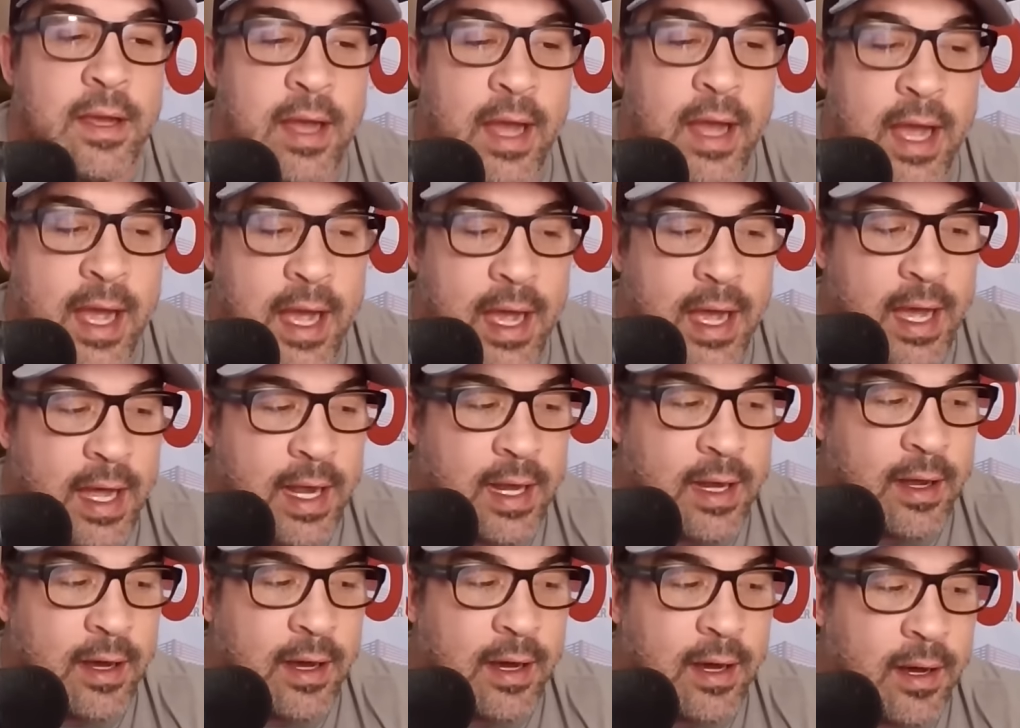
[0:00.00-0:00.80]

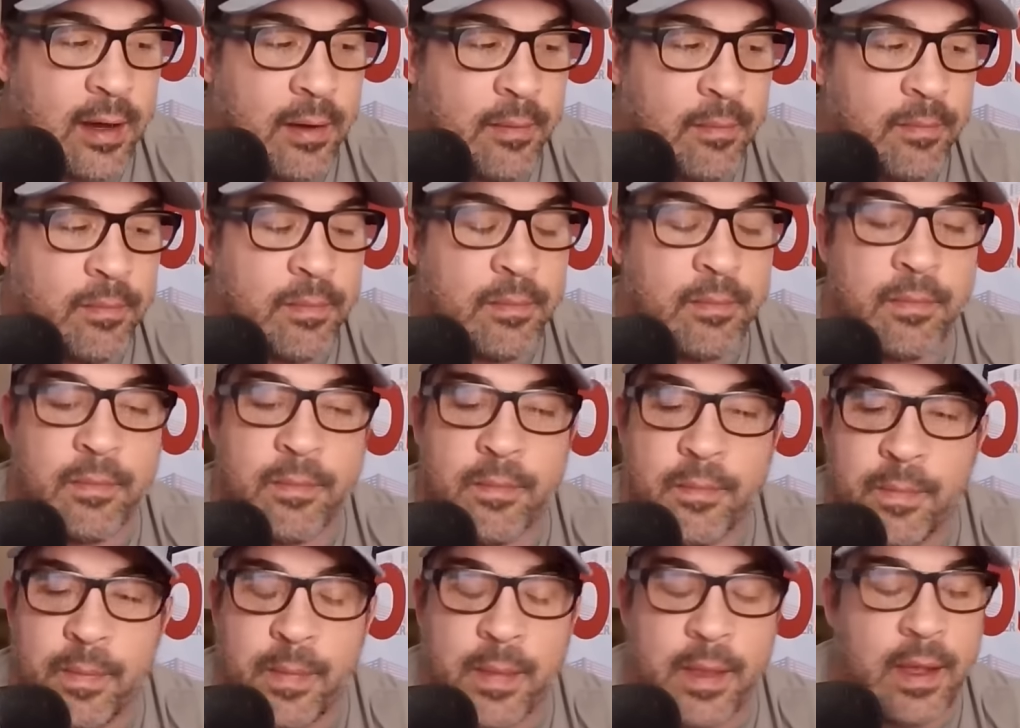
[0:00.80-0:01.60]
And um,
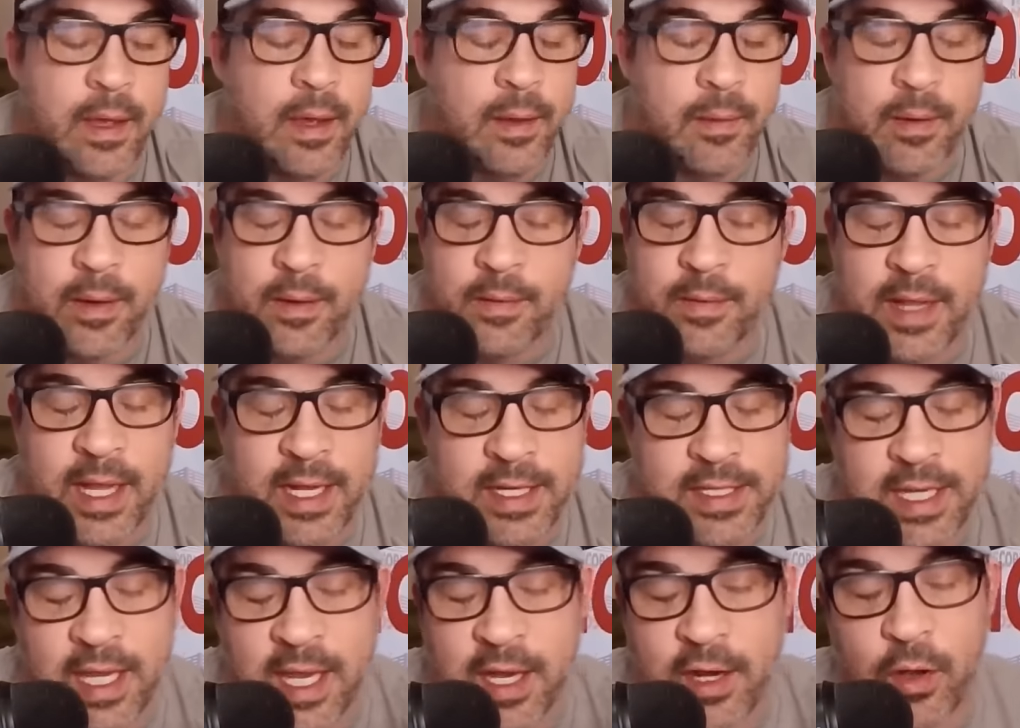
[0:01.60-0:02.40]

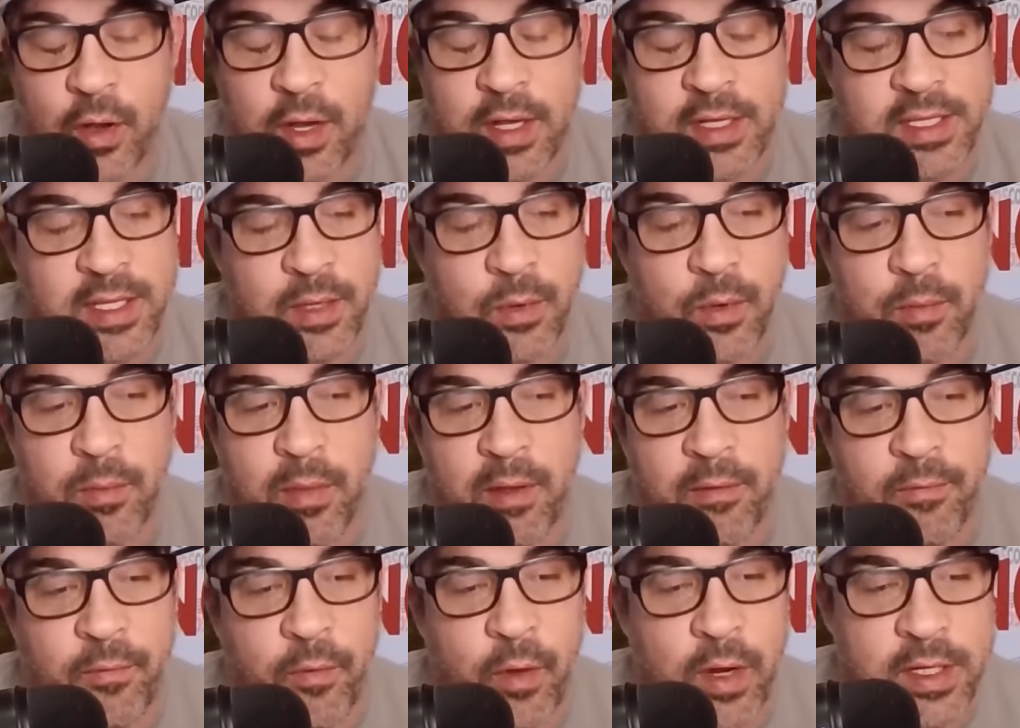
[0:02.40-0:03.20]
next thing I know, I see one of my
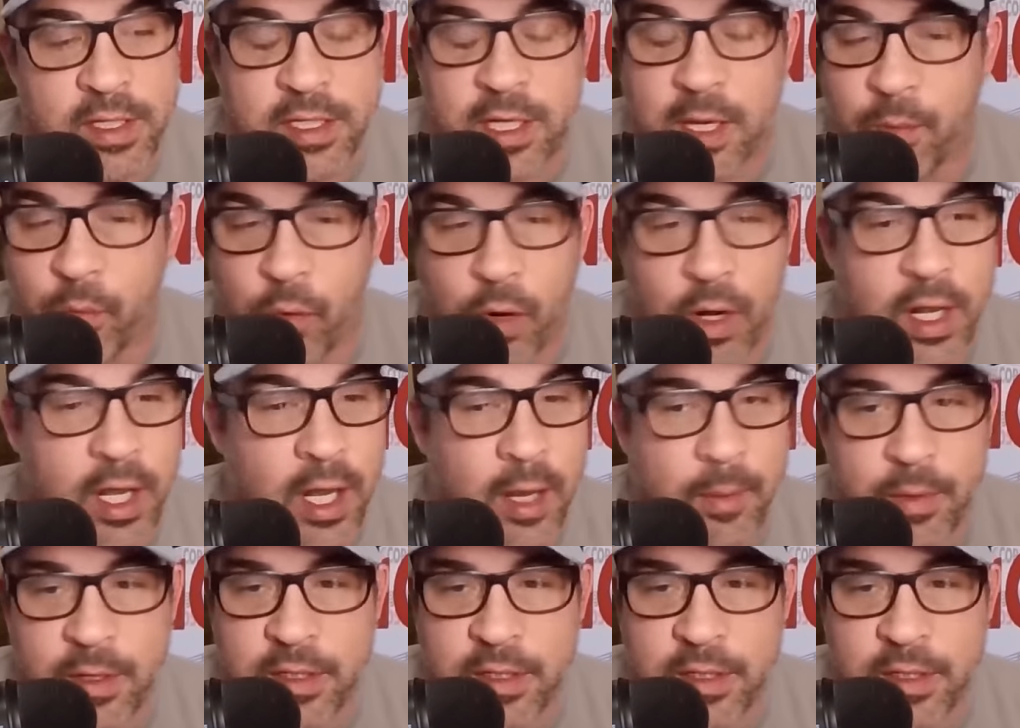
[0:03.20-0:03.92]
friends come running up.